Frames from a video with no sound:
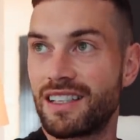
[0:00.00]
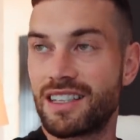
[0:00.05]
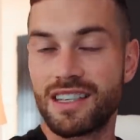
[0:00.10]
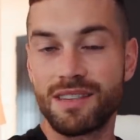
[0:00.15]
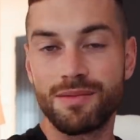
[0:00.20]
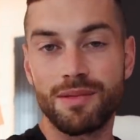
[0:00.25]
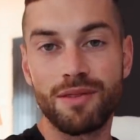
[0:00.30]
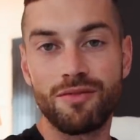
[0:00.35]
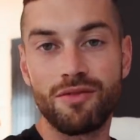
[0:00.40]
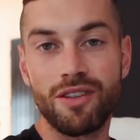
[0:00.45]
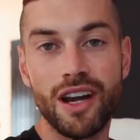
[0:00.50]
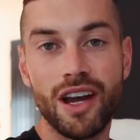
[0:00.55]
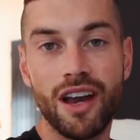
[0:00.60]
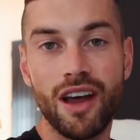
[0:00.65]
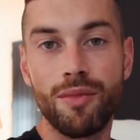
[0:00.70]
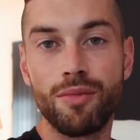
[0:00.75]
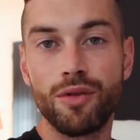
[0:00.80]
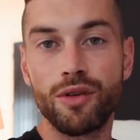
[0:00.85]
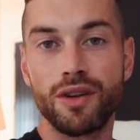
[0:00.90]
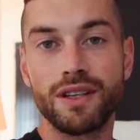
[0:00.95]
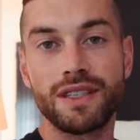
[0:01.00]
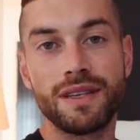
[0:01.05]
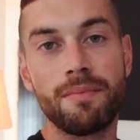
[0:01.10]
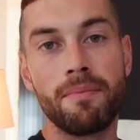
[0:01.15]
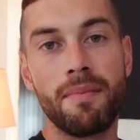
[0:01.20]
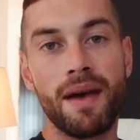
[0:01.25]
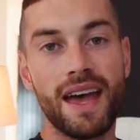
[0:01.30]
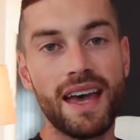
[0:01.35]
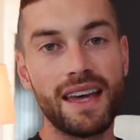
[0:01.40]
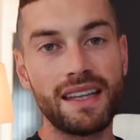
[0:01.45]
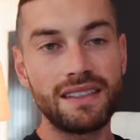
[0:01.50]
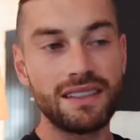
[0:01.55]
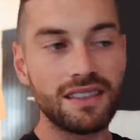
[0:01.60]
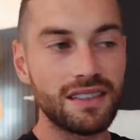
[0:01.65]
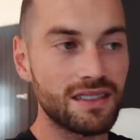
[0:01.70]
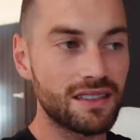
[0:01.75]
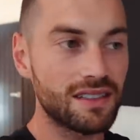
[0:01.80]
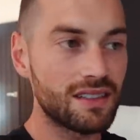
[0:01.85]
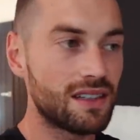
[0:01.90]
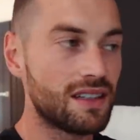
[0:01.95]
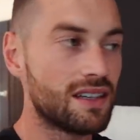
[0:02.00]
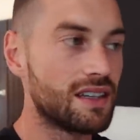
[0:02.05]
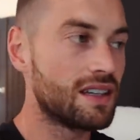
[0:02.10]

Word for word: Liz has been reading her books in bed and